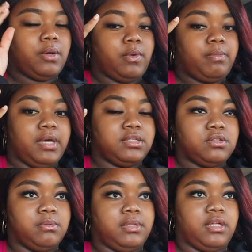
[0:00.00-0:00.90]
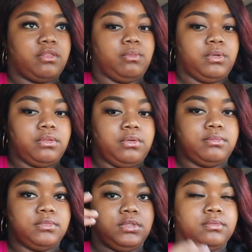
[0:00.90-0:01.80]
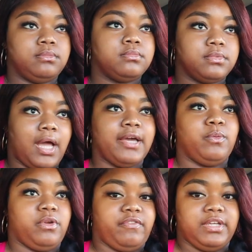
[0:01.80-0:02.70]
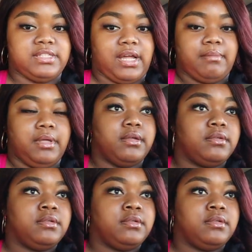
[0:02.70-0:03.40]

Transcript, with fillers: Not way past, it's only been like what, three? Nah, you wanna FaceTime me.